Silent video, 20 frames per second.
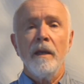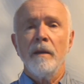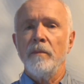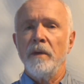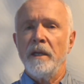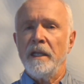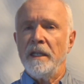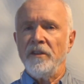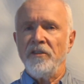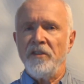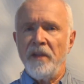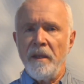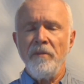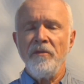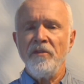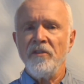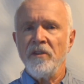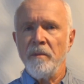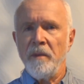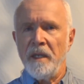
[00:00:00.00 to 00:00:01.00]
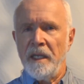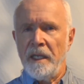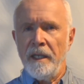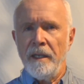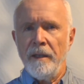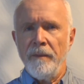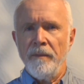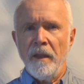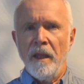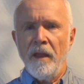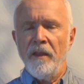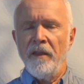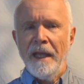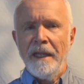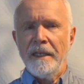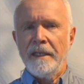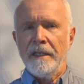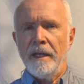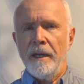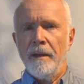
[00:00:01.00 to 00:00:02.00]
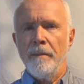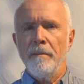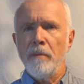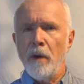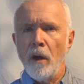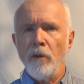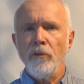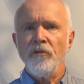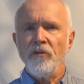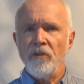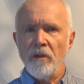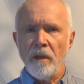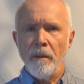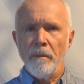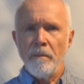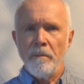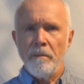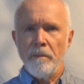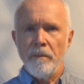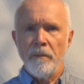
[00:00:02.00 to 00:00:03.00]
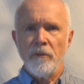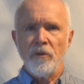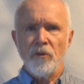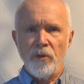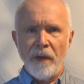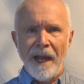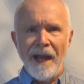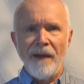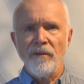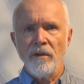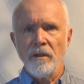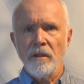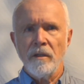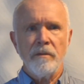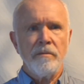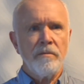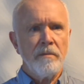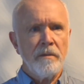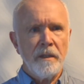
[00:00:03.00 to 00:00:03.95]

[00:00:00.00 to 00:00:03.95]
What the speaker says: but it seems to me that most travel